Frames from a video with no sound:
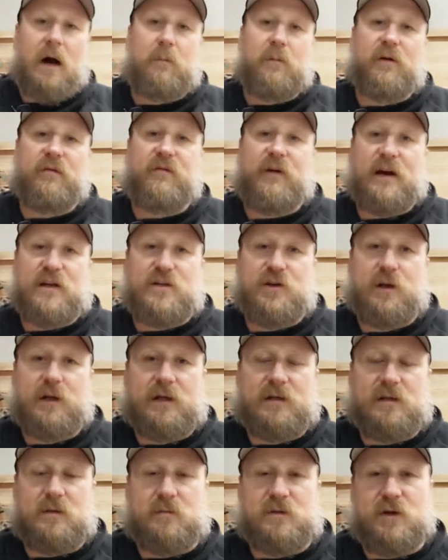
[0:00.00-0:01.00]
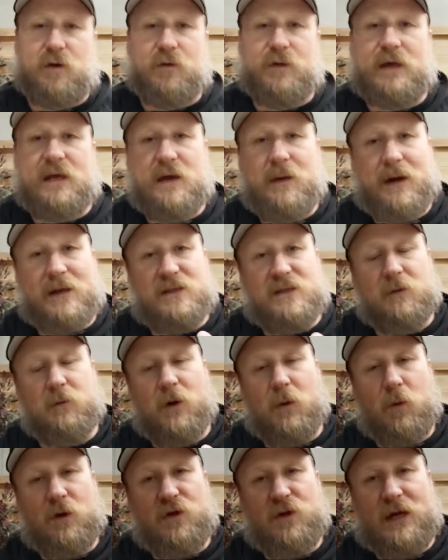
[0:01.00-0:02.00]
professionalism. So think
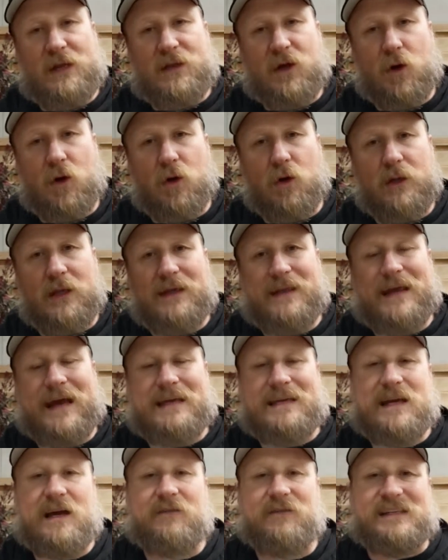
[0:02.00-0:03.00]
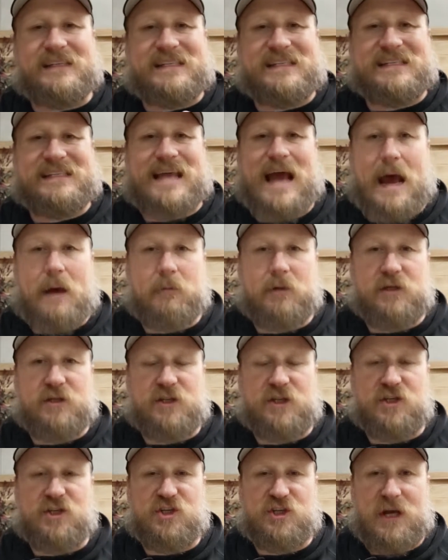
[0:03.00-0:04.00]
about when you get there early, the idea of
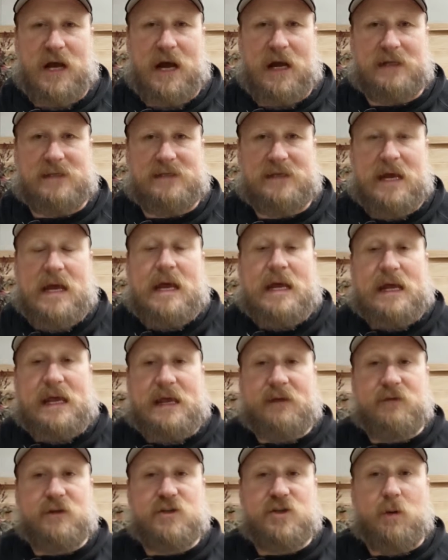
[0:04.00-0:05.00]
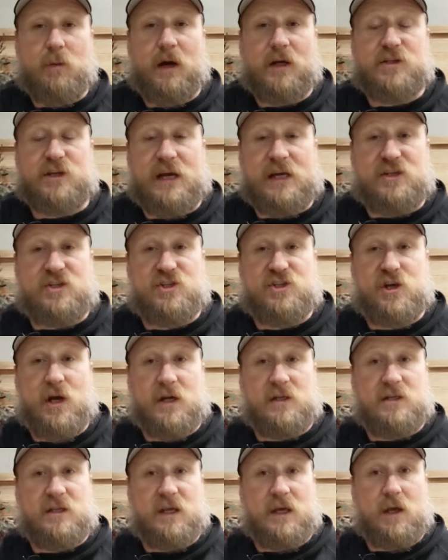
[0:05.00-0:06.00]
establishing shots, even so much as
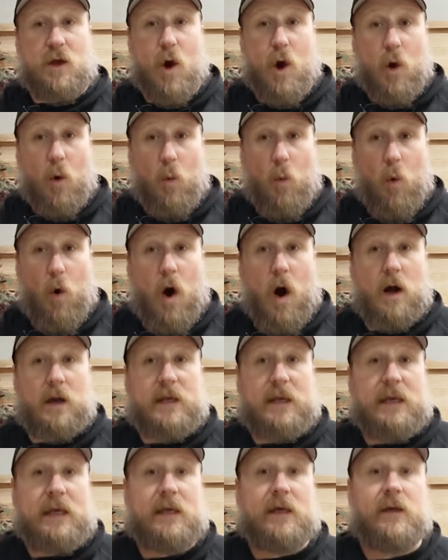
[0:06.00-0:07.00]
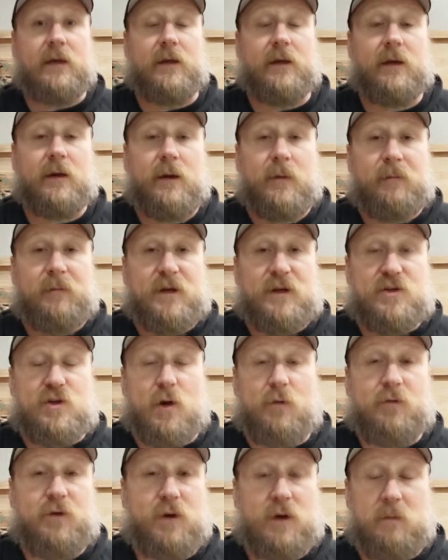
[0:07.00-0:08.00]
just the walk in.
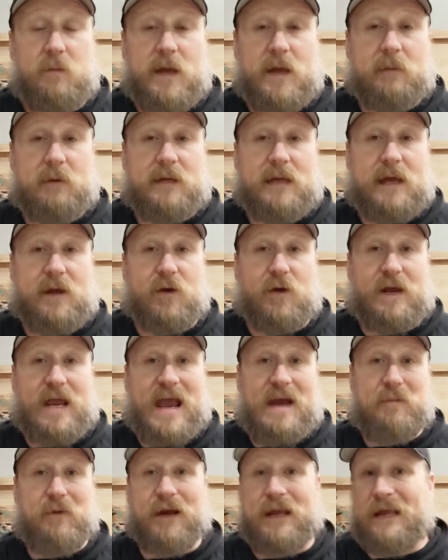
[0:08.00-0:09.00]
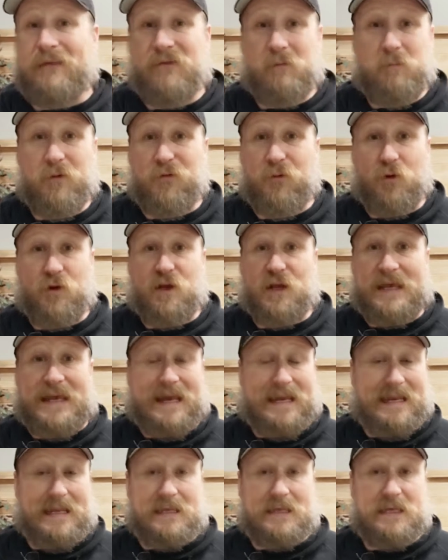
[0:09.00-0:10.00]
So if you can be able to get your camera even before you
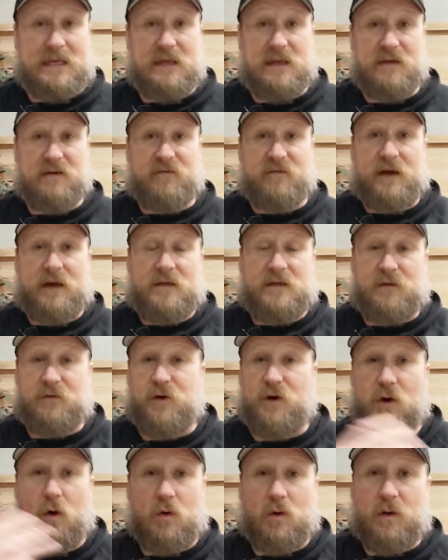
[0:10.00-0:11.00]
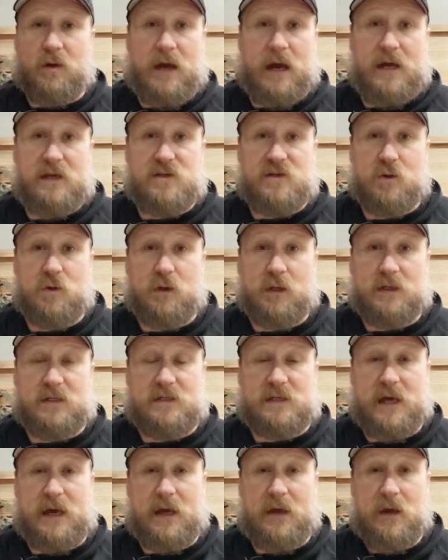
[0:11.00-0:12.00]
get into the event, if you're going to the high school, let's
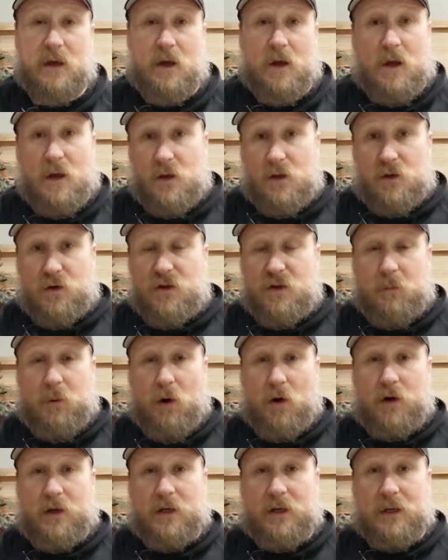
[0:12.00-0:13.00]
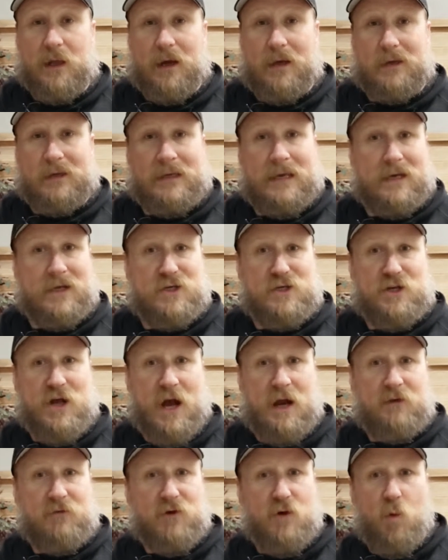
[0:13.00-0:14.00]
say, you're in the parking lot, get a
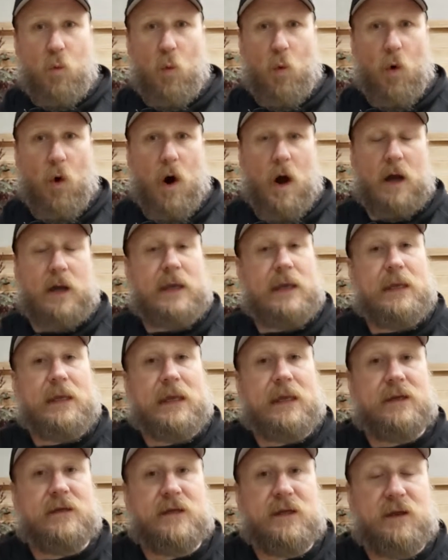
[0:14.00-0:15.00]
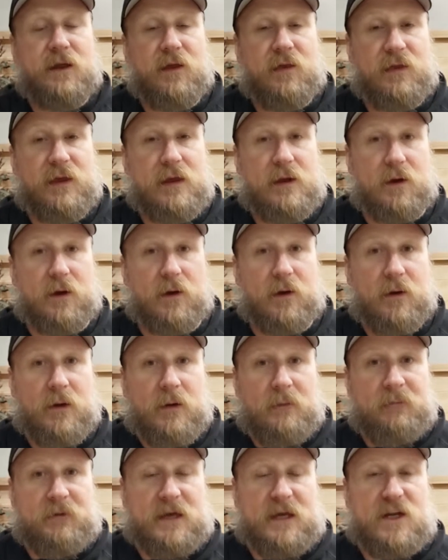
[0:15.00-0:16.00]
shot of you walking into the theater.
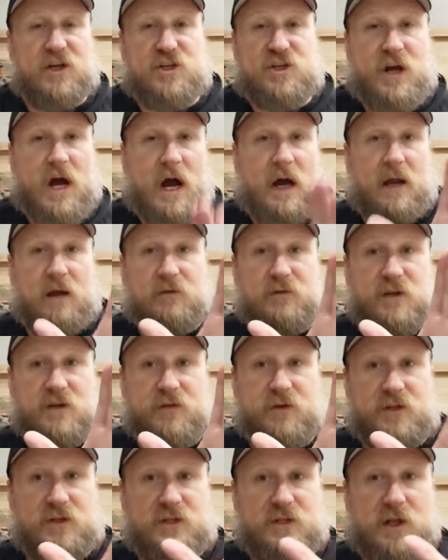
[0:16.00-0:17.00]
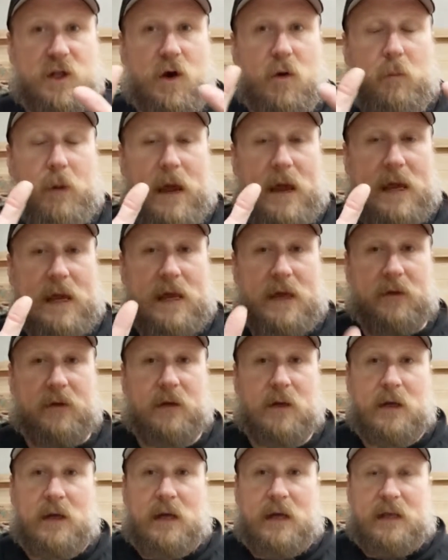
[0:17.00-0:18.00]
Get a shot of just a slow pan.
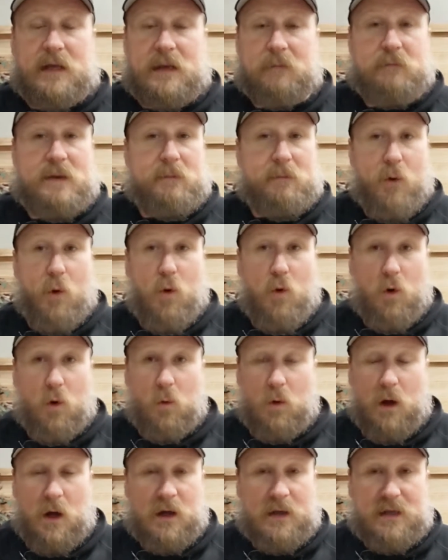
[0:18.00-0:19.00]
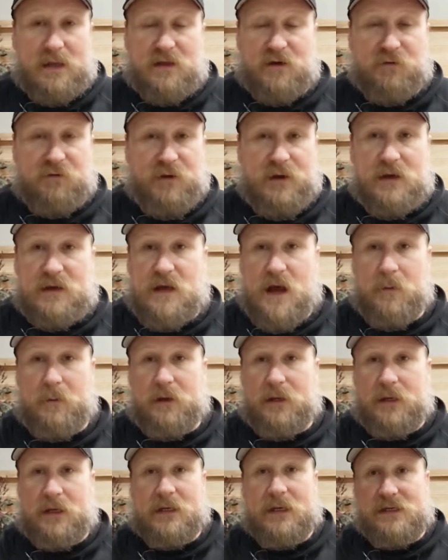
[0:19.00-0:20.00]
Get people who get their feet
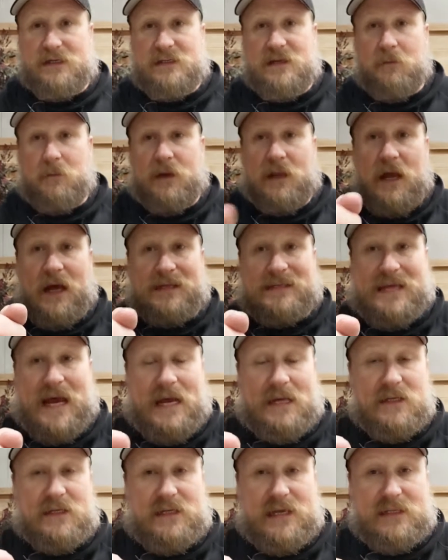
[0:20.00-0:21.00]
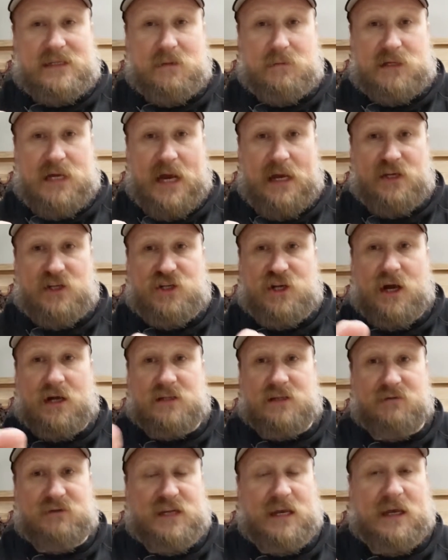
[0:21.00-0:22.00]
coming in. Get some tight
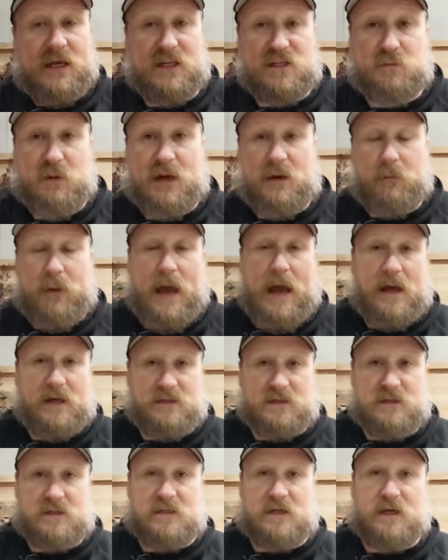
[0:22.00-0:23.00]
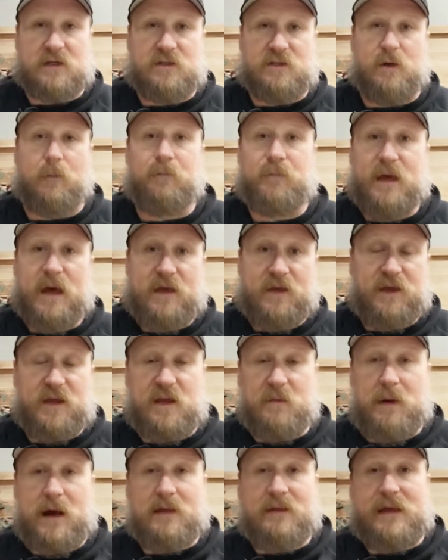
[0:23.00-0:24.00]
shots of tickets being passed and such. So
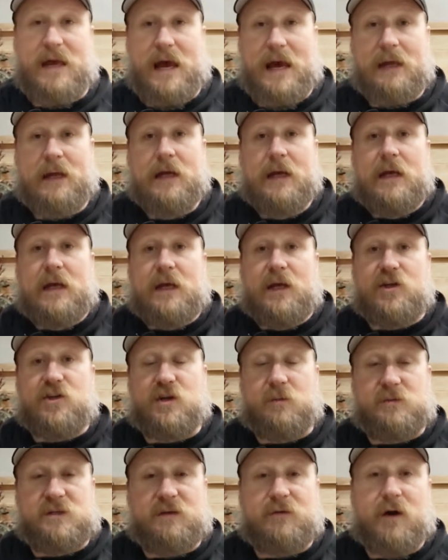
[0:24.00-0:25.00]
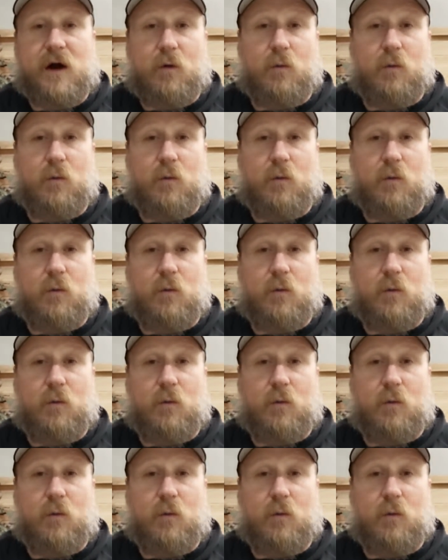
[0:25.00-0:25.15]
think about that in terms of